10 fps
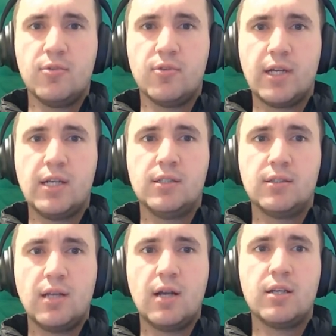Step
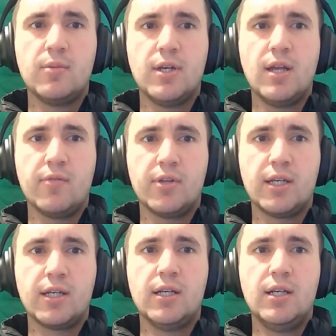3.
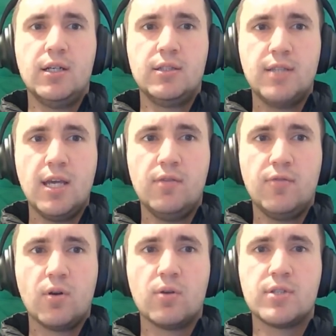Document everything.
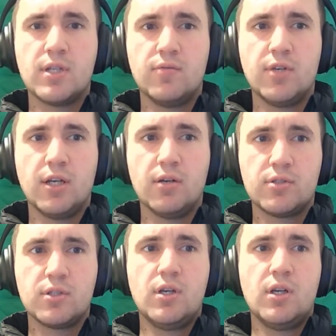Take photos and
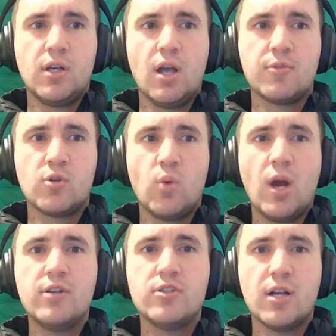videos.
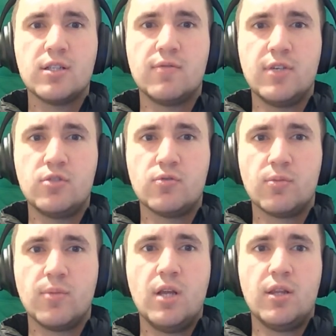Capture wide shots of
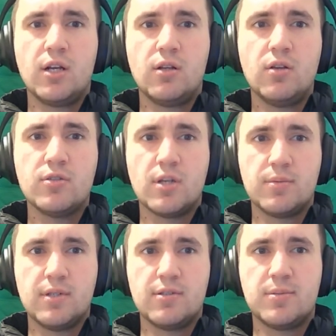each room, then
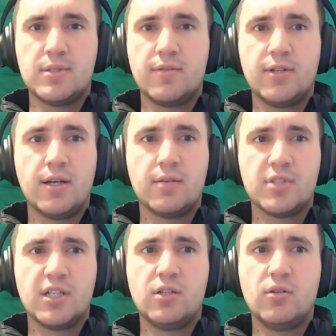close-ups of
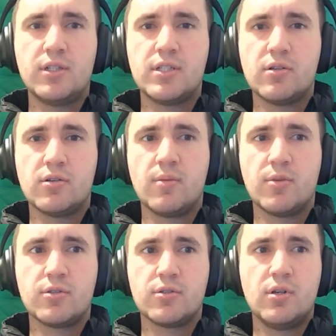specific items, including
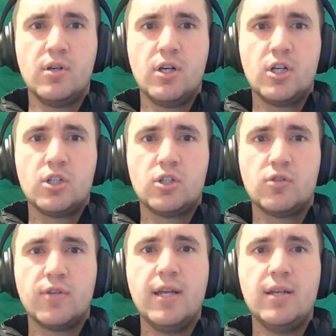serial numbers.
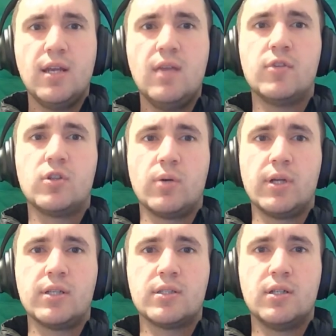Create an
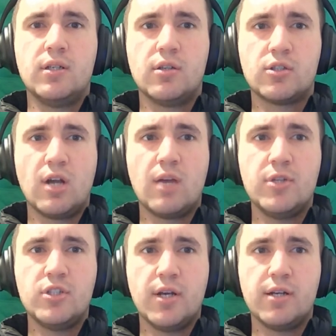inventory list.
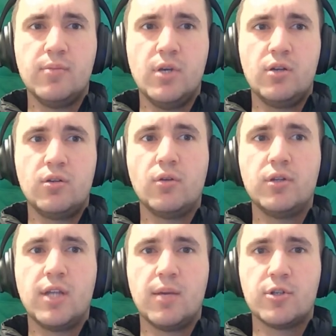Describe each item,
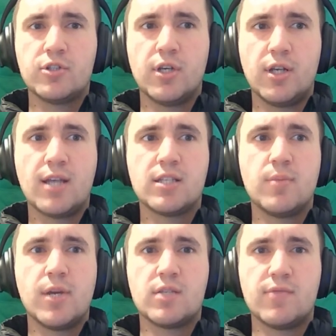note the damage,
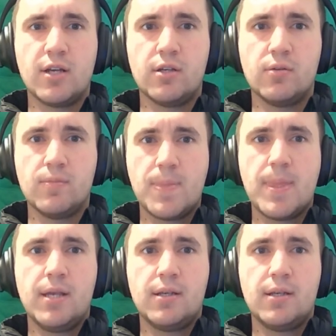and estimate its value.